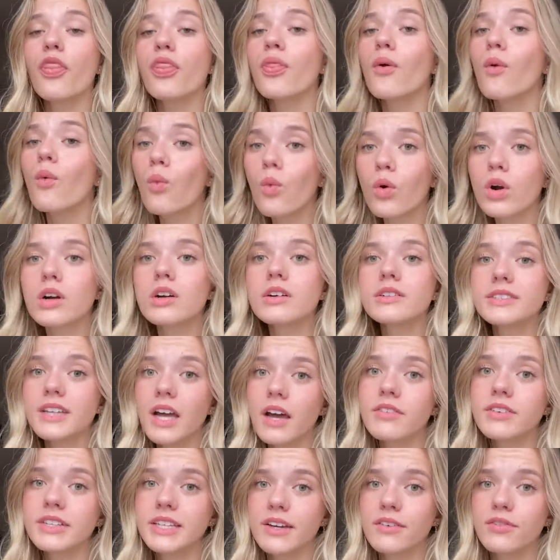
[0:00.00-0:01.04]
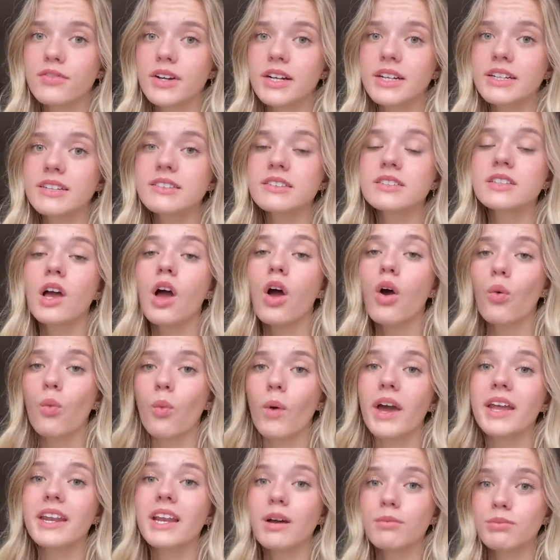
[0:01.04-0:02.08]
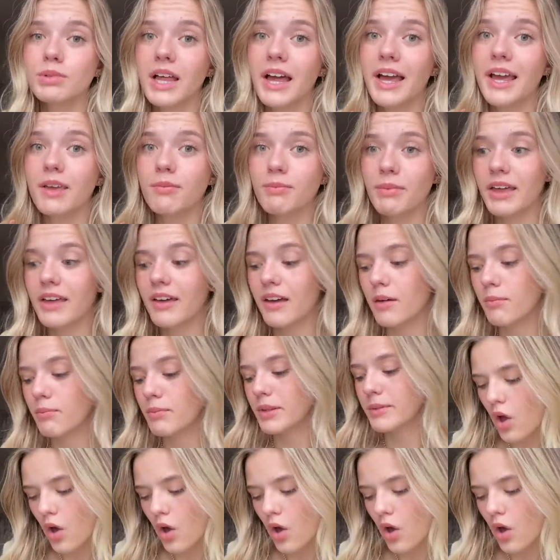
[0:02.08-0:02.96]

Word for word: the world of a difference when applying makeup.